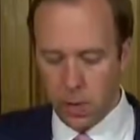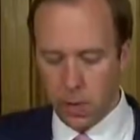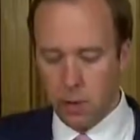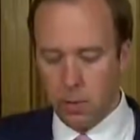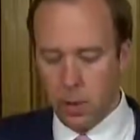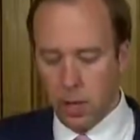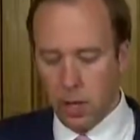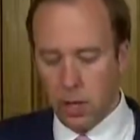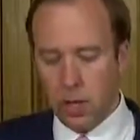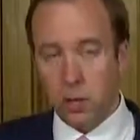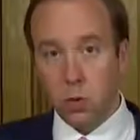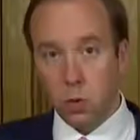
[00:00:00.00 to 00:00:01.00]
It'll
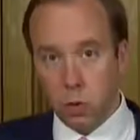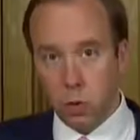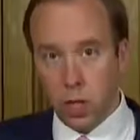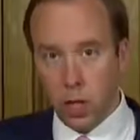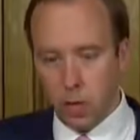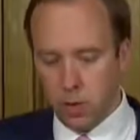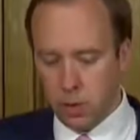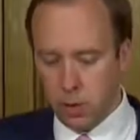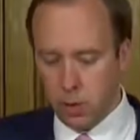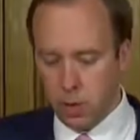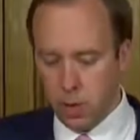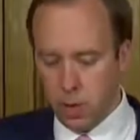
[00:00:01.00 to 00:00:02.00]
apply at all
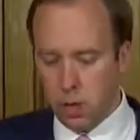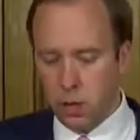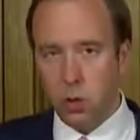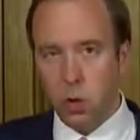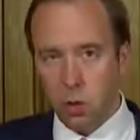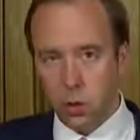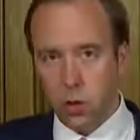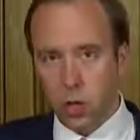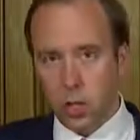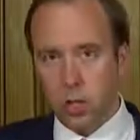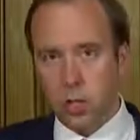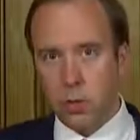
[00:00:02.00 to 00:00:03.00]
times, not
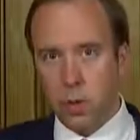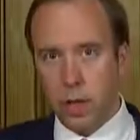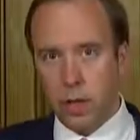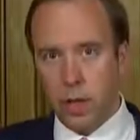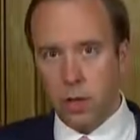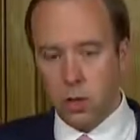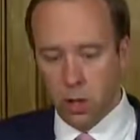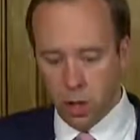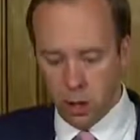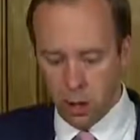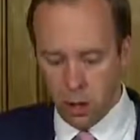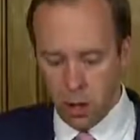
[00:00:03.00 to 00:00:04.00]
just when they're
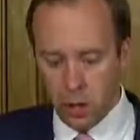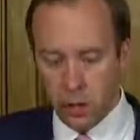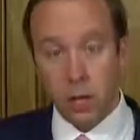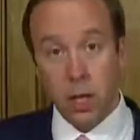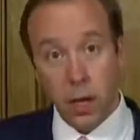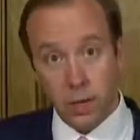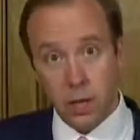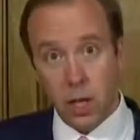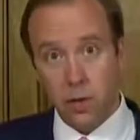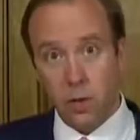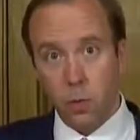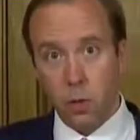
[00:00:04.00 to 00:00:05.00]
doing the
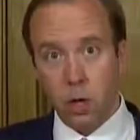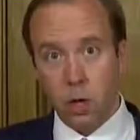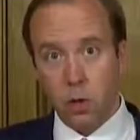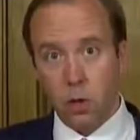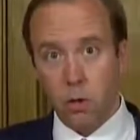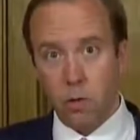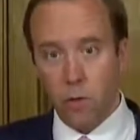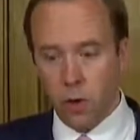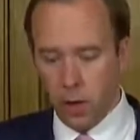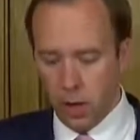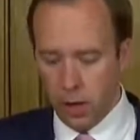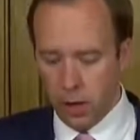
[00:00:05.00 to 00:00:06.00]
life-saving work on the
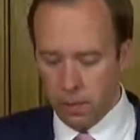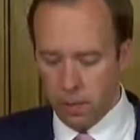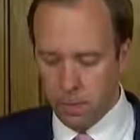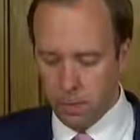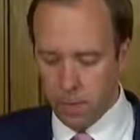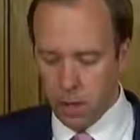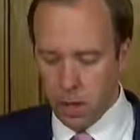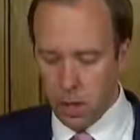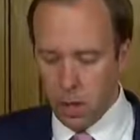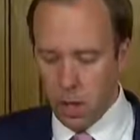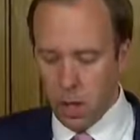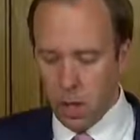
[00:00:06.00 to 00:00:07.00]
front line.
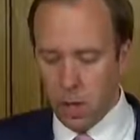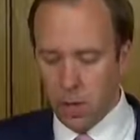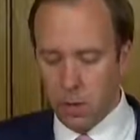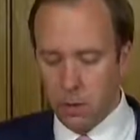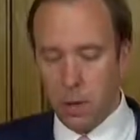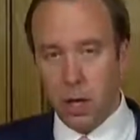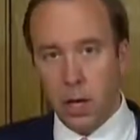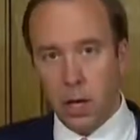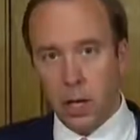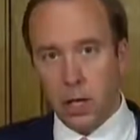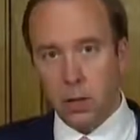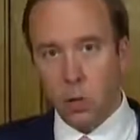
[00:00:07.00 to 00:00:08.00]
It'll
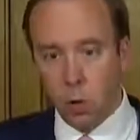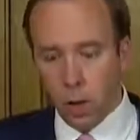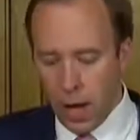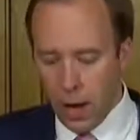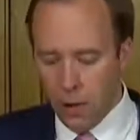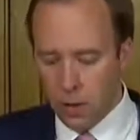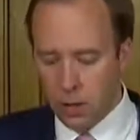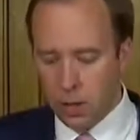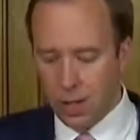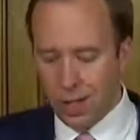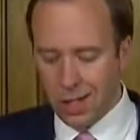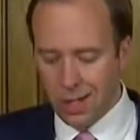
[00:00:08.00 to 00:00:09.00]
apply in all
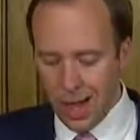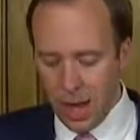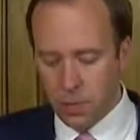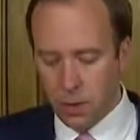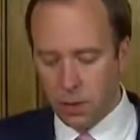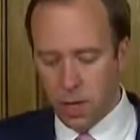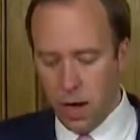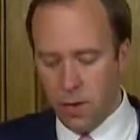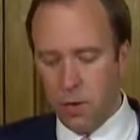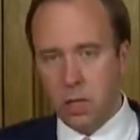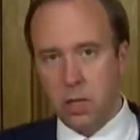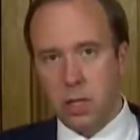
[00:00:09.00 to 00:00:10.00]
areas except those
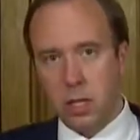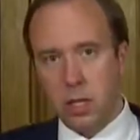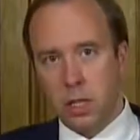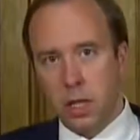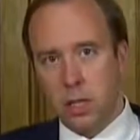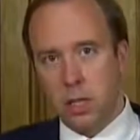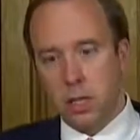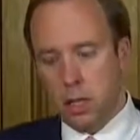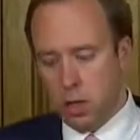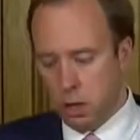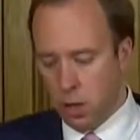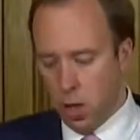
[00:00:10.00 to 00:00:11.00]
areas designated
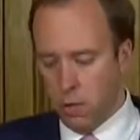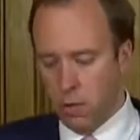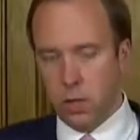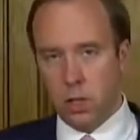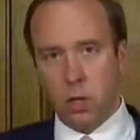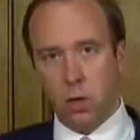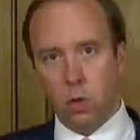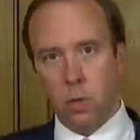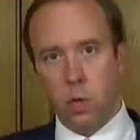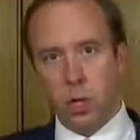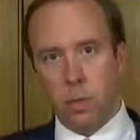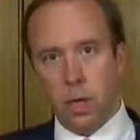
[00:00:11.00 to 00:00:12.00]
as COVID secure
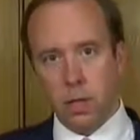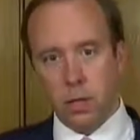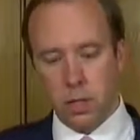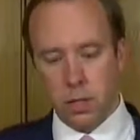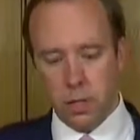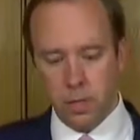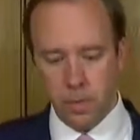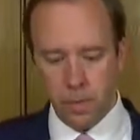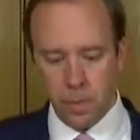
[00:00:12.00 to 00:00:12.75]
workplaces.